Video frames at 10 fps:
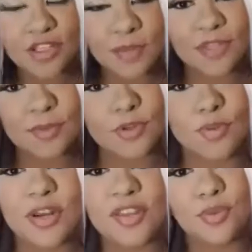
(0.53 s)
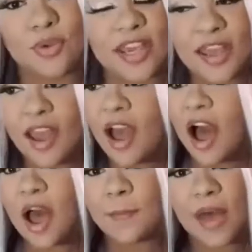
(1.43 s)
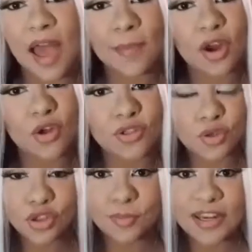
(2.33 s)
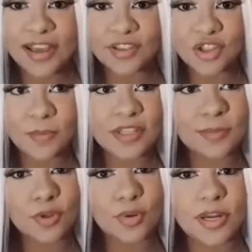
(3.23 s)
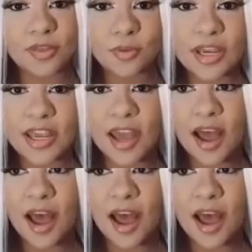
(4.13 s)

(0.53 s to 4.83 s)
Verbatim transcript: It's Jamie Zebra 23. Um, I'm on all social media. It's Jamie Zebra 23.